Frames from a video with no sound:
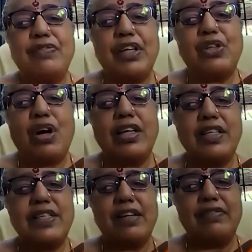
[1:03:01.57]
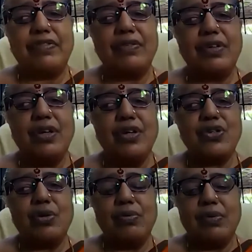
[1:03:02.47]
of the thought itself.
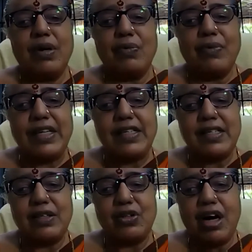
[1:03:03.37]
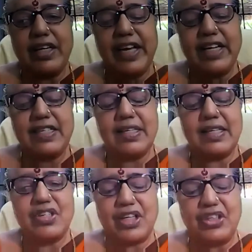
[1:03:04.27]
So once the thought gets
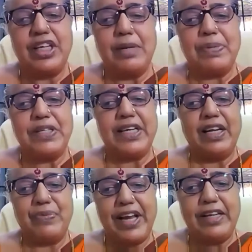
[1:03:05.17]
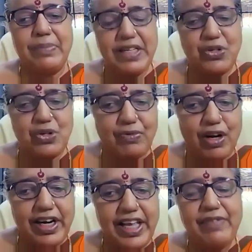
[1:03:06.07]
structured in a particular way, it means you have
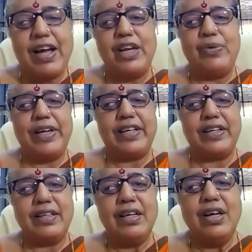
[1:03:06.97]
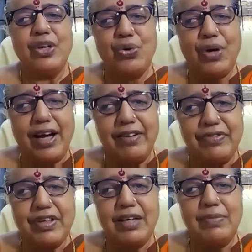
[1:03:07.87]
already evaluated. You have
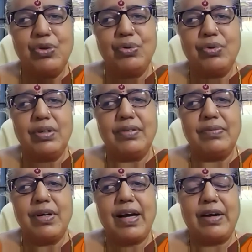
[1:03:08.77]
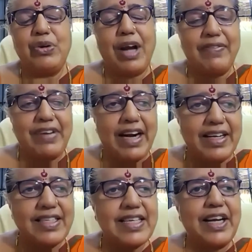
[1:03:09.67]
come to you have an
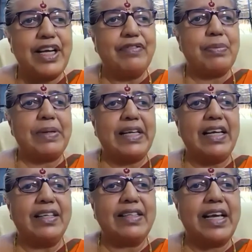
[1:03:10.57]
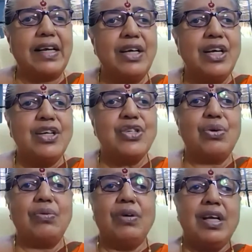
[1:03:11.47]
understanding of a particular thing.
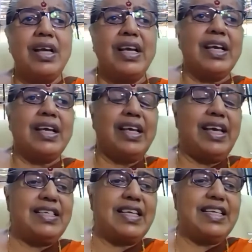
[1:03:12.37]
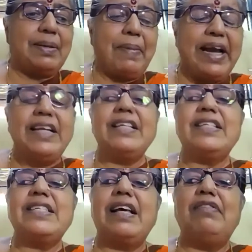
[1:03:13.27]
So he says the mind
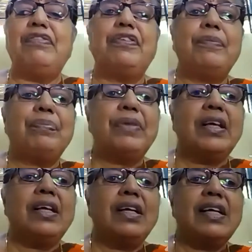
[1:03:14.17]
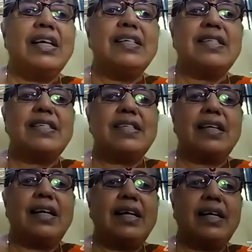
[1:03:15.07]
itself is
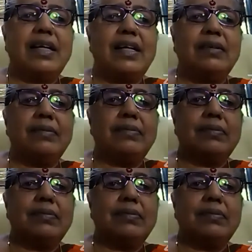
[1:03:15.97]
uh,